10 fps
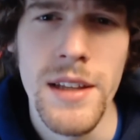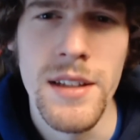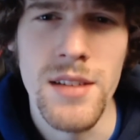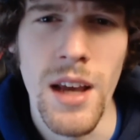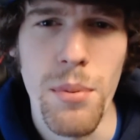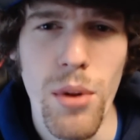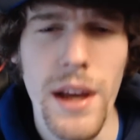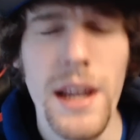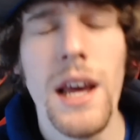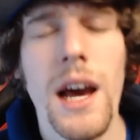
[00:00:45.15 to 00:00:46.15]
In this
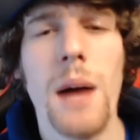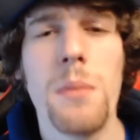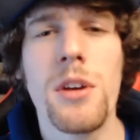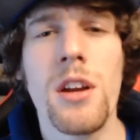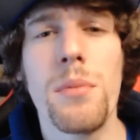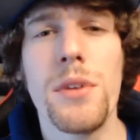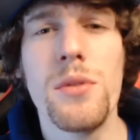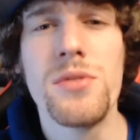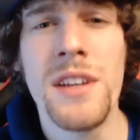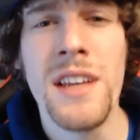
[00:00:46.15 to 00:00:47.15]
gameplay, I'm gonna be
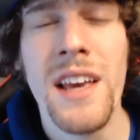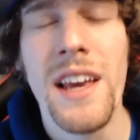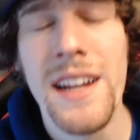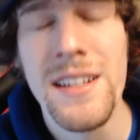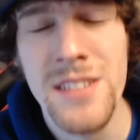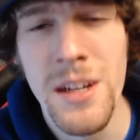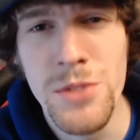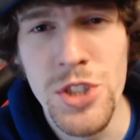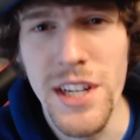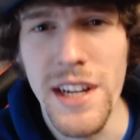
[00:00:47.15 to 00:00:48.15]
using an
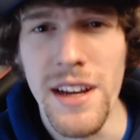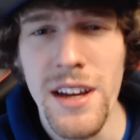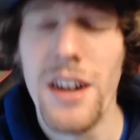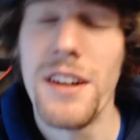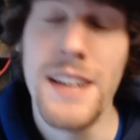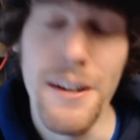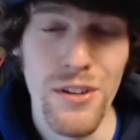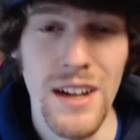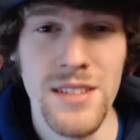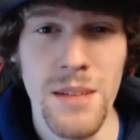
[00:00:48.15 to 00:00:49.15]
SMG, a
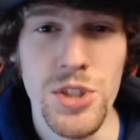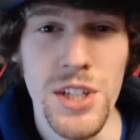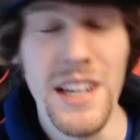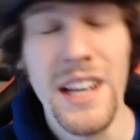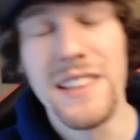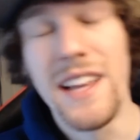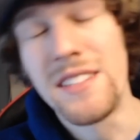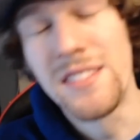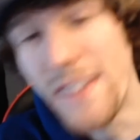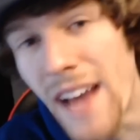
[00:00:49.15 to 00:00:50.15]
different SMG
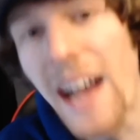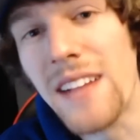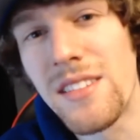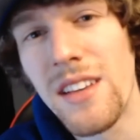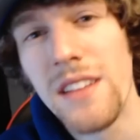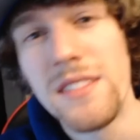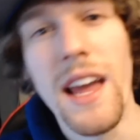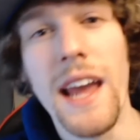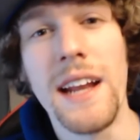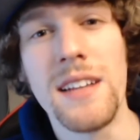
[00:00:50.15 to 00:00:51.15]
that's not
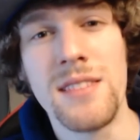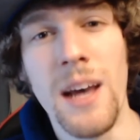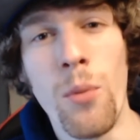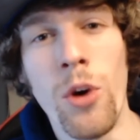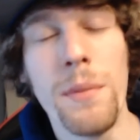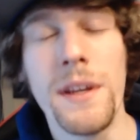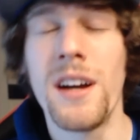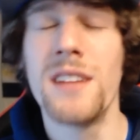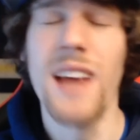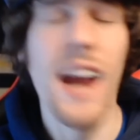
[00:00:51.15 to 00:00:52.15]
the ASM one,
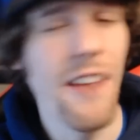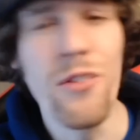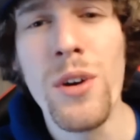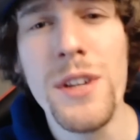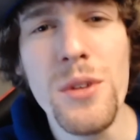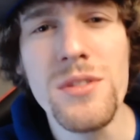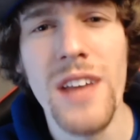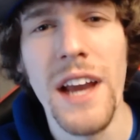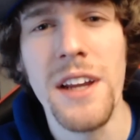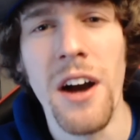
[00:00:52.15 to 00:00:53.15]
because everyone uses
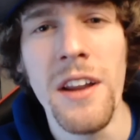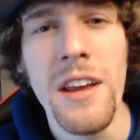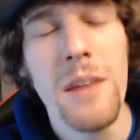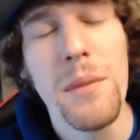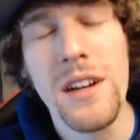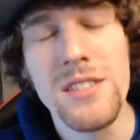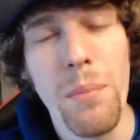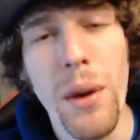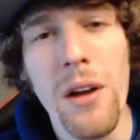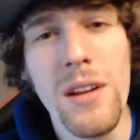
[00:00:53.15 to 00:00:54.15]
that gun because
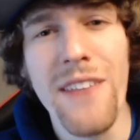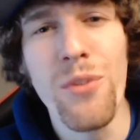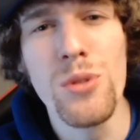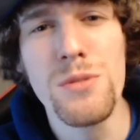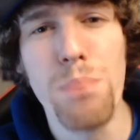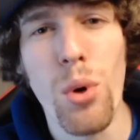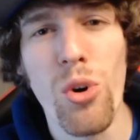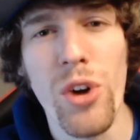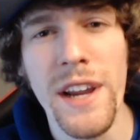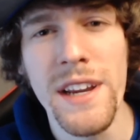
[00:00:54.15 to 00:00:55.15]
apparently everyone's
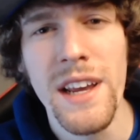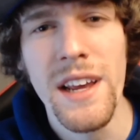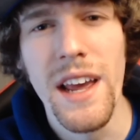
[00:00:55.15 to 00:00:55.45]
boring